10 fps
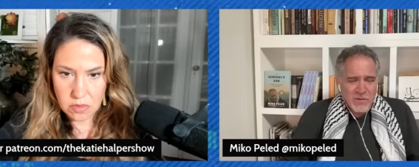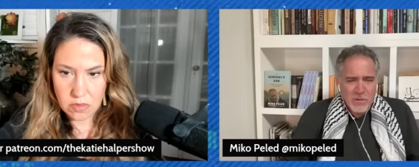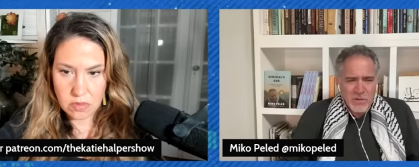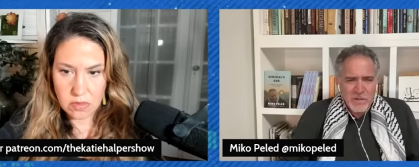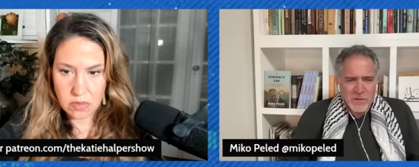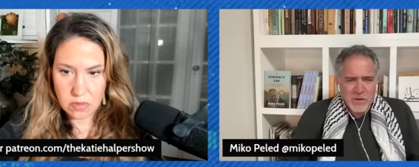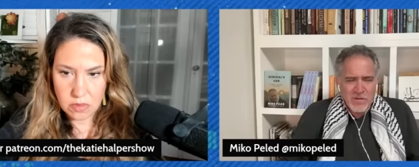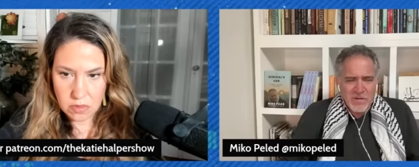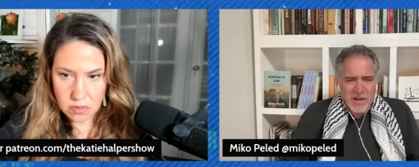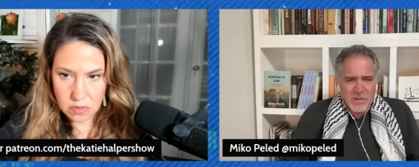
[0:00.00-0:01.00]
Speaker 1: Of course, it's
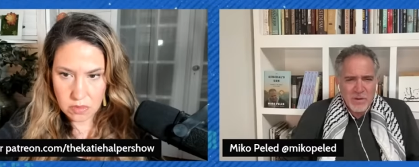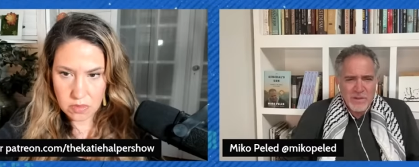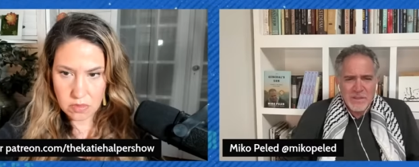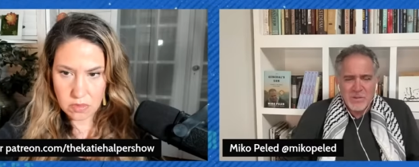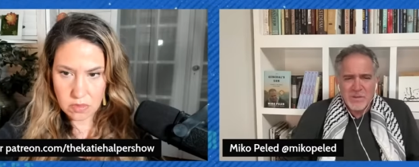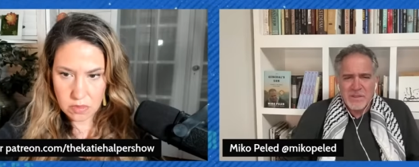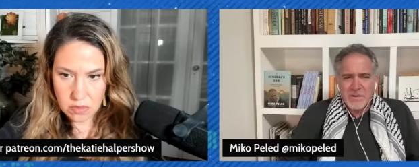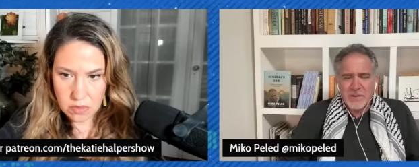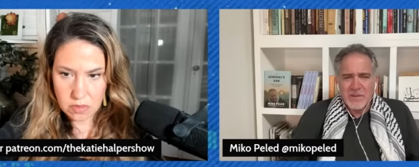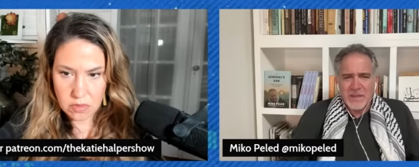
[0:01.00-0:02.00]
horrifying when, when
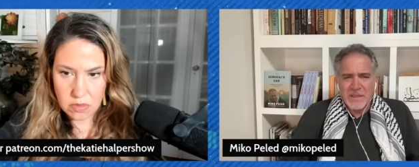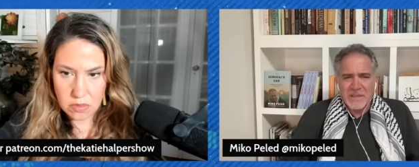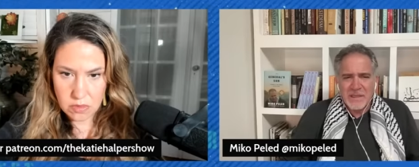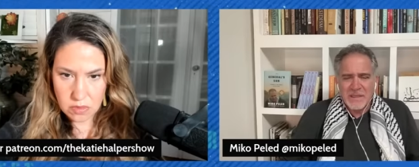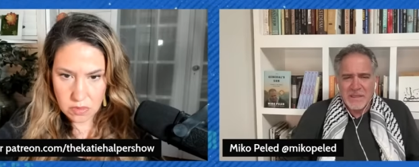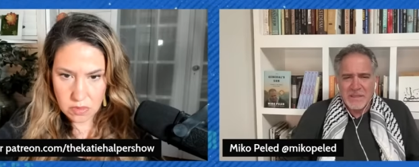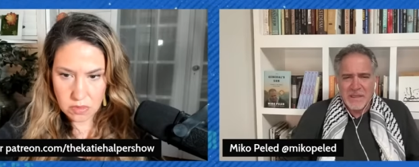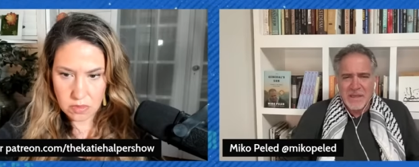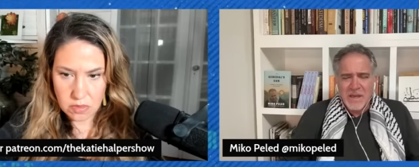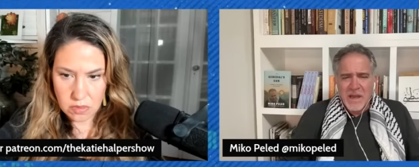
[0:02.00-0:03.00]
somebody gets killed.
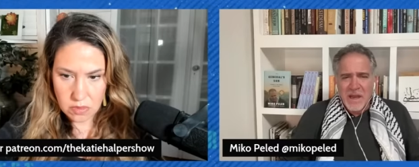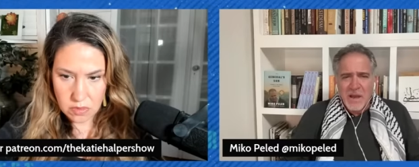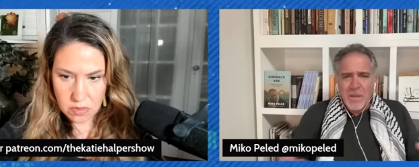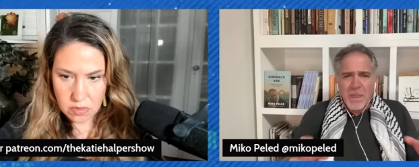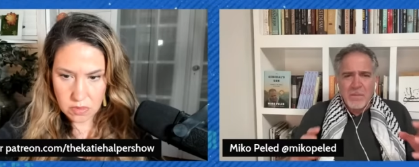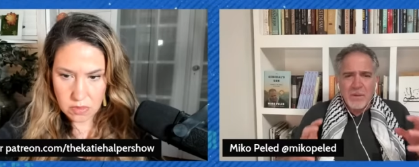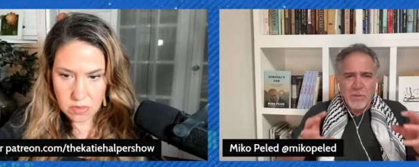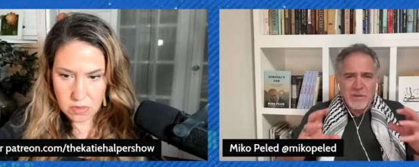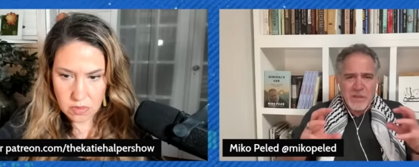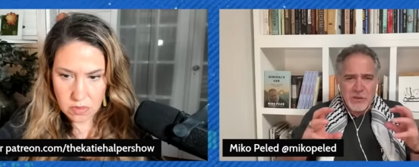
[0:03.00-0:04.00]
But
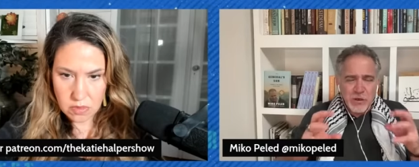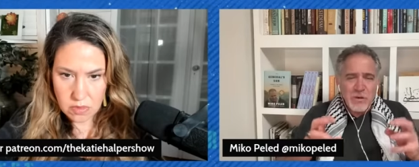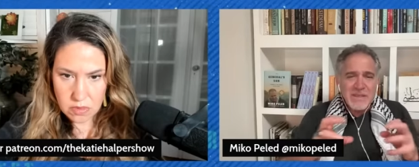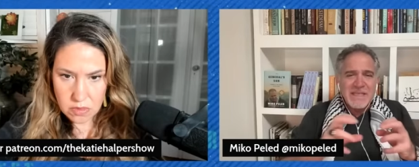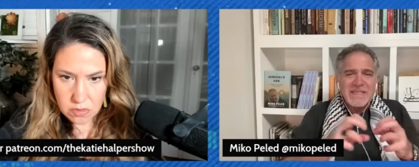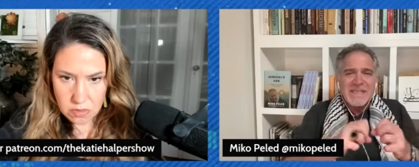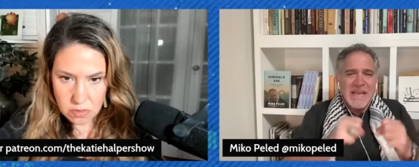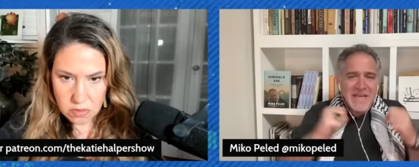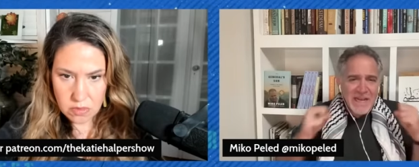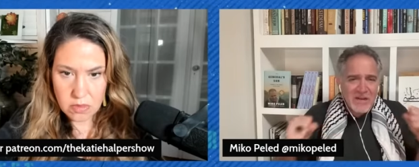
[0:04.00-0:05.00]
what they do is they
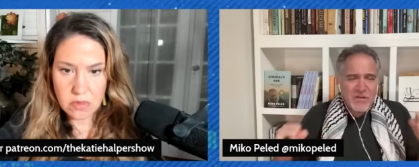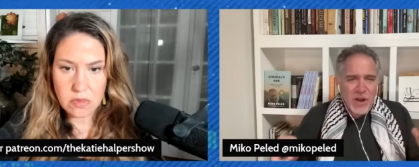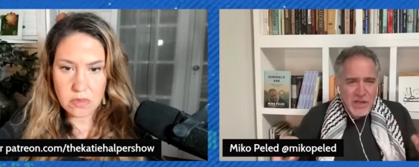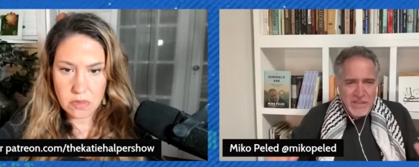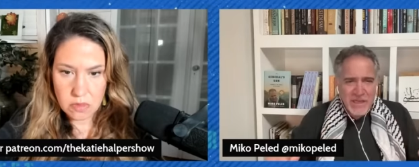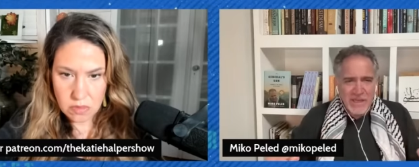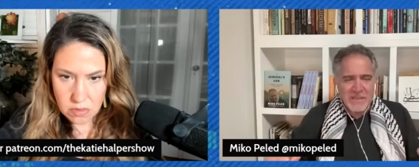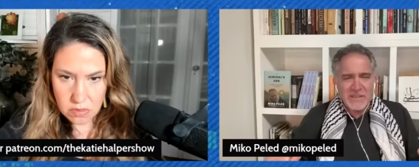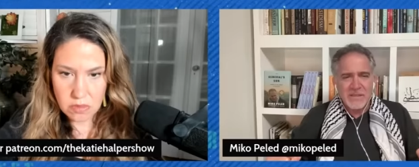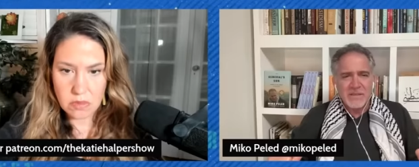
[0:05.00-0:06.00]
take it out of
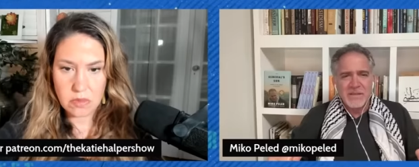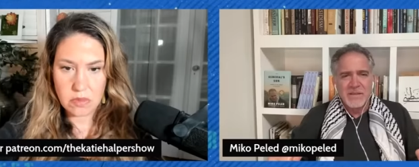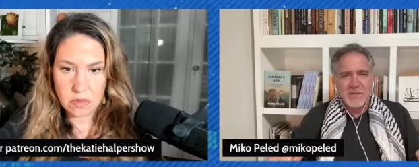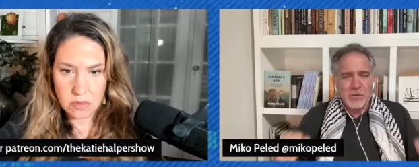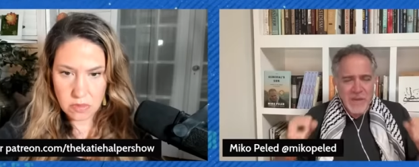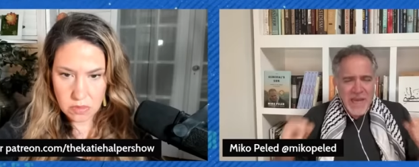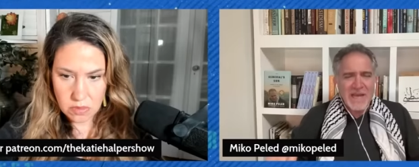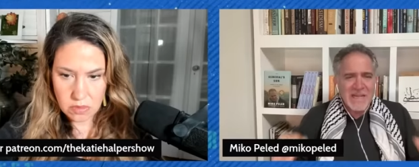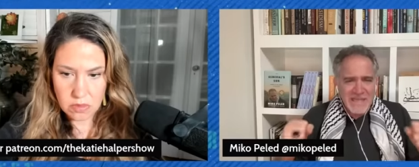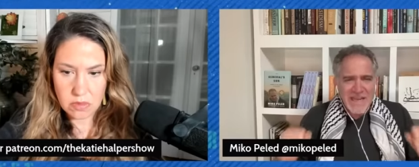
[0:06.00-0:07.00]
context. You
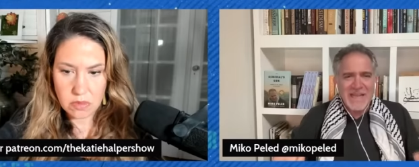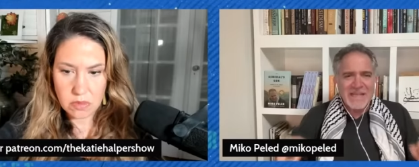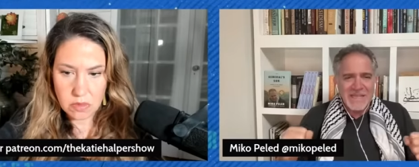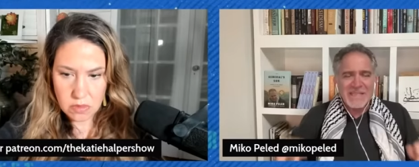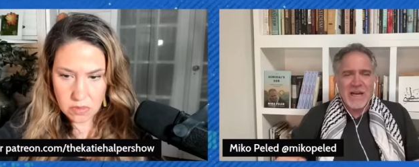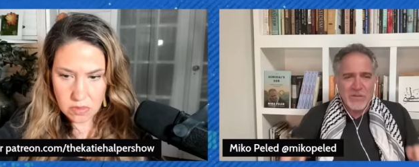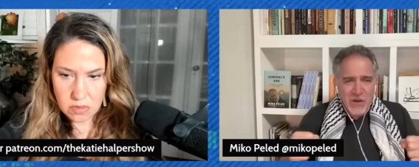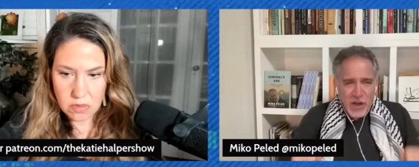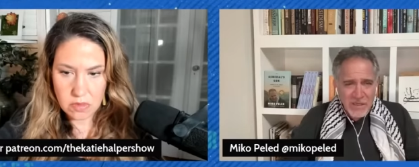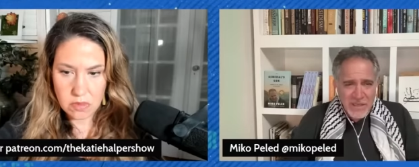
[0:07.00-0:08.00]
cannot take this out of
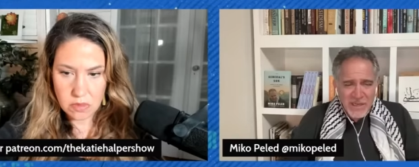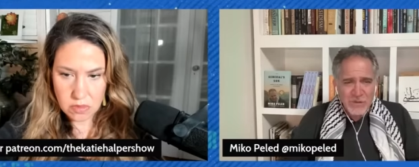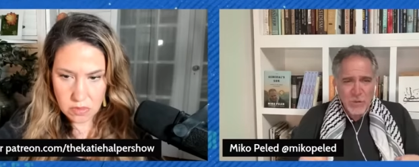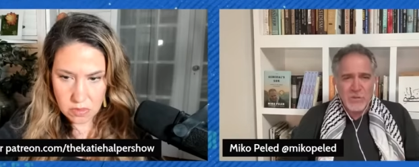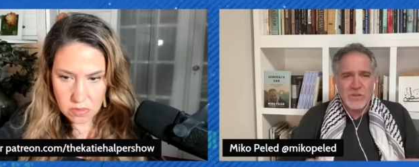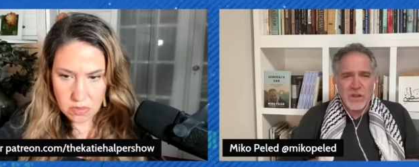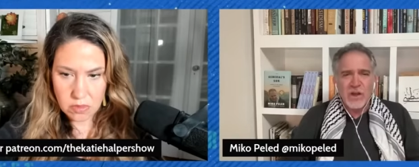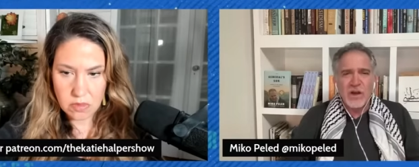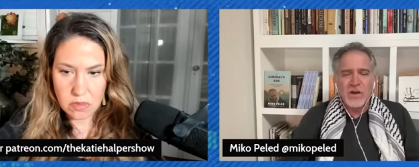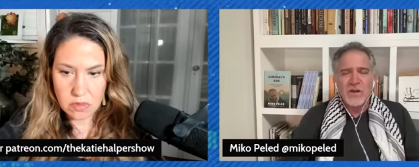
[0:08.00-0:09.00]
context. What we
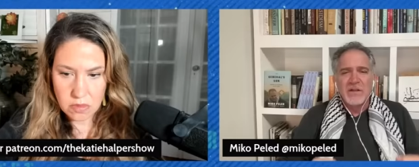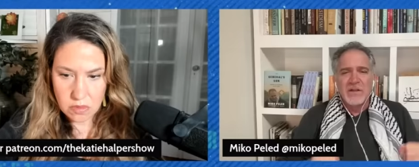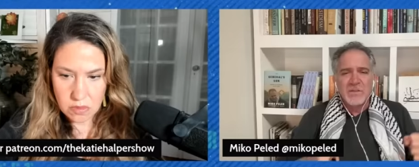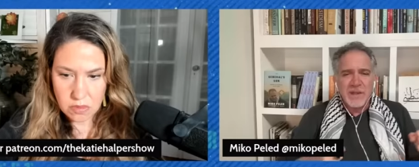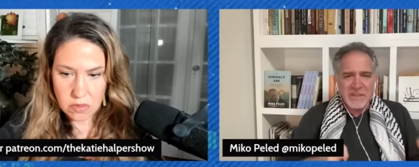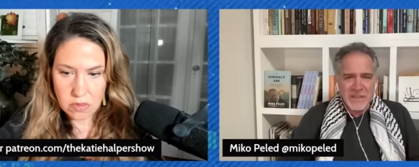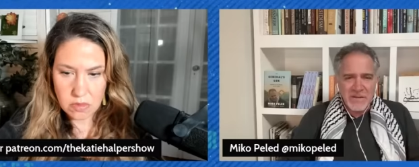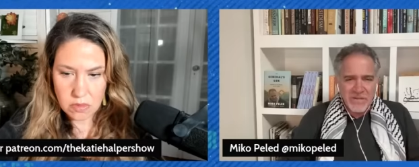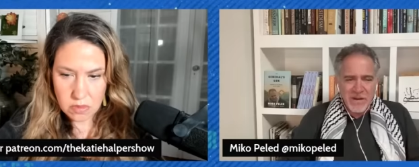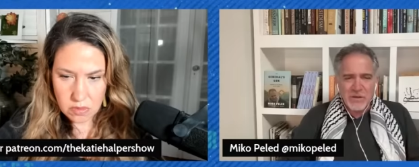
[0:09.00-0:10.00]
saw
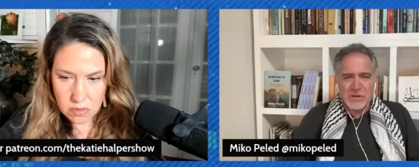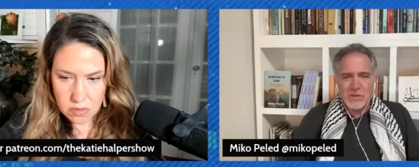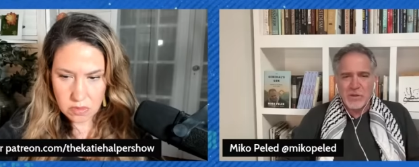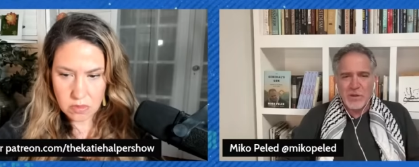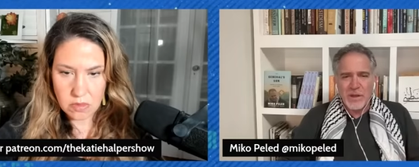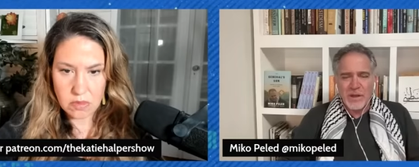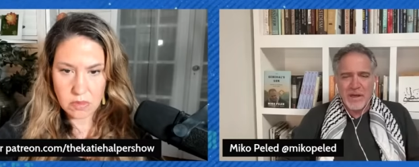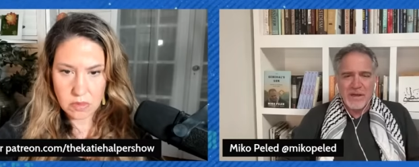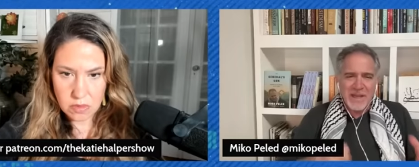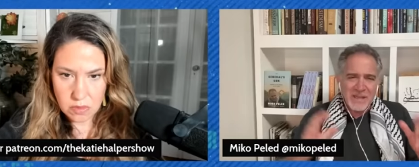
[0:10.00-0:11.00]
Palestinian fighters doing,
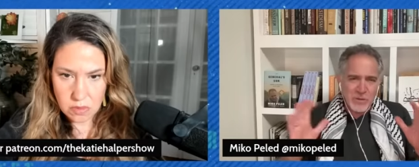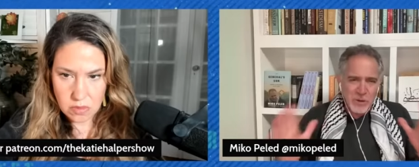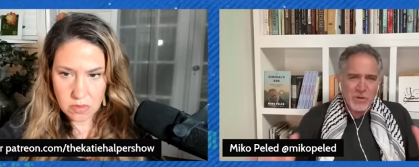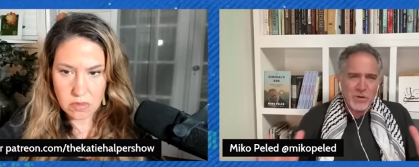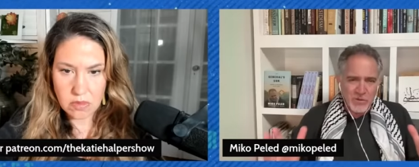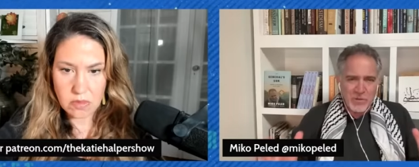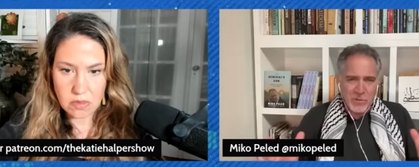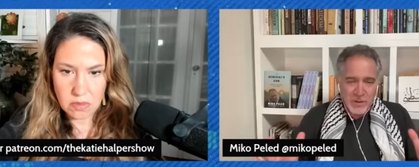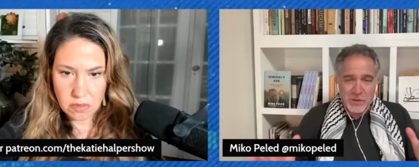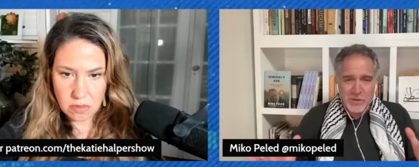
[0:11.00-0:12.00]
and again, we don't know the full
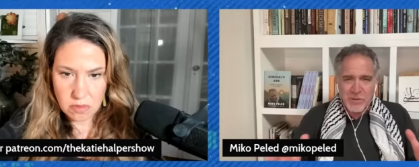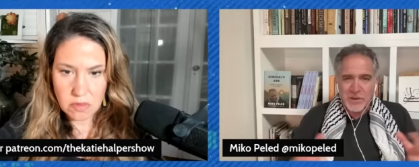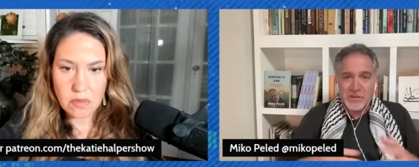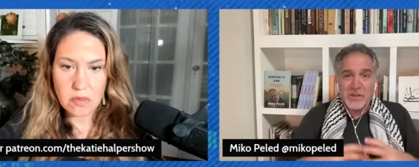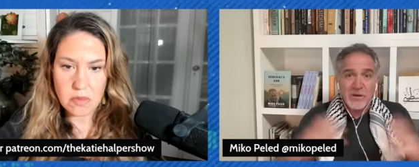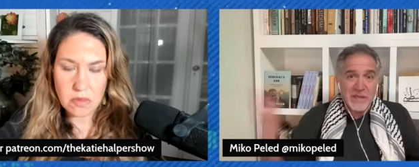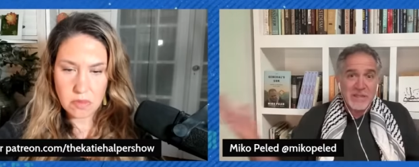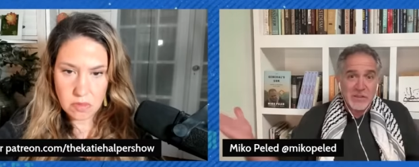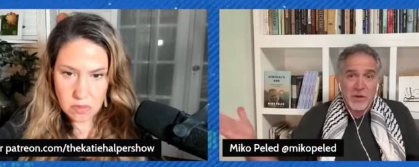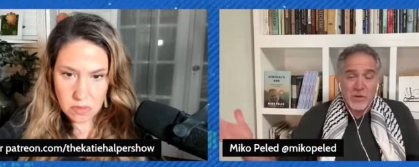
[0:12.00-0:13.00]
picture because there
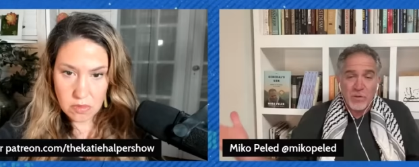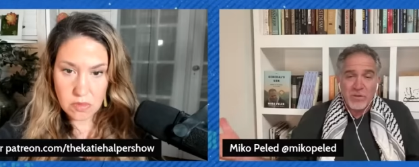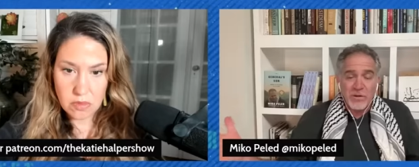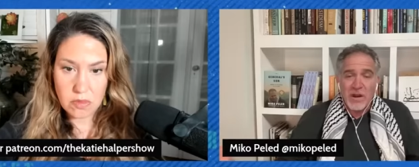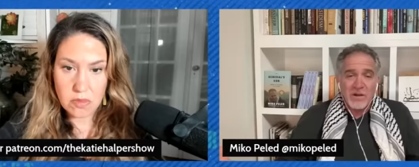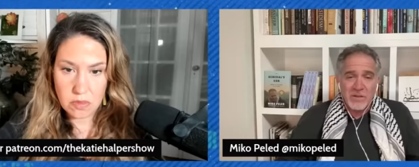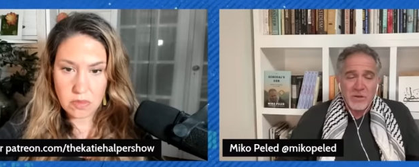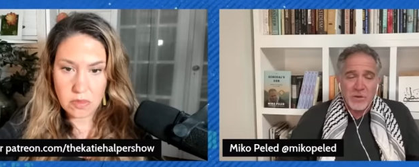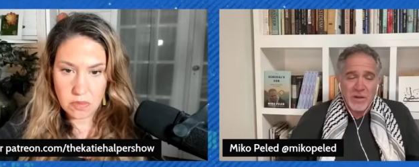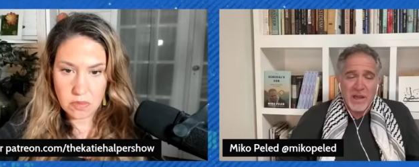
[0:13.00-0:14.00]
is no there are, is
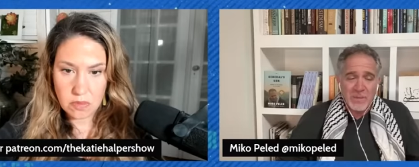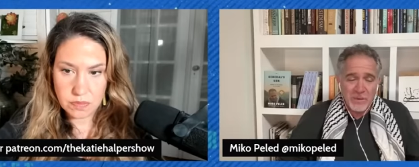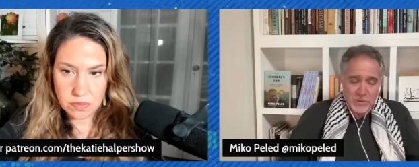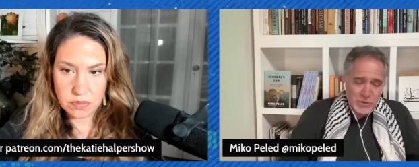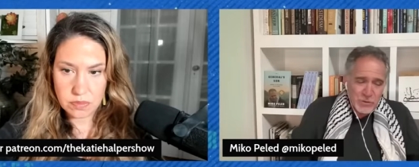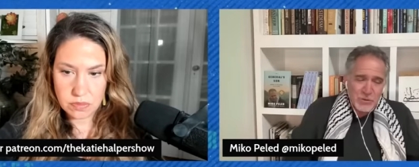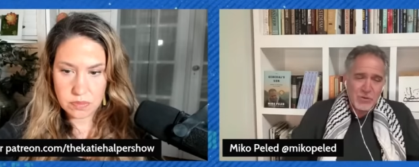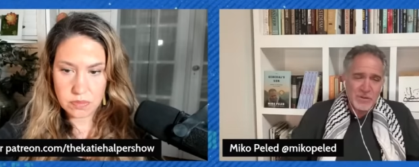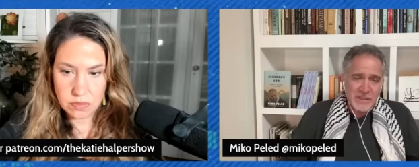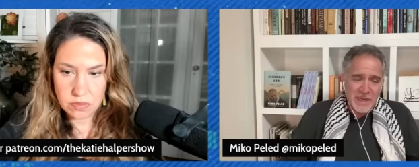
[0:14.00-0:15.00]
no reliable news
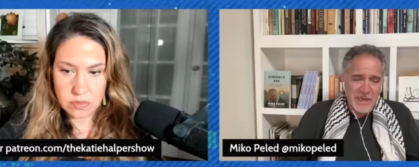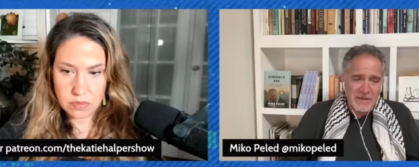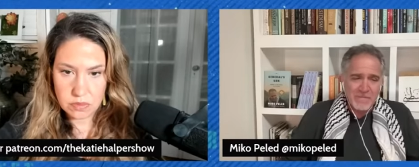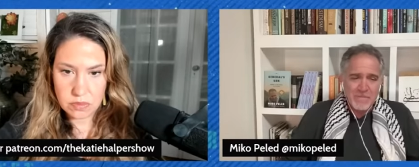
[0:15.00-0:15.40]
source yet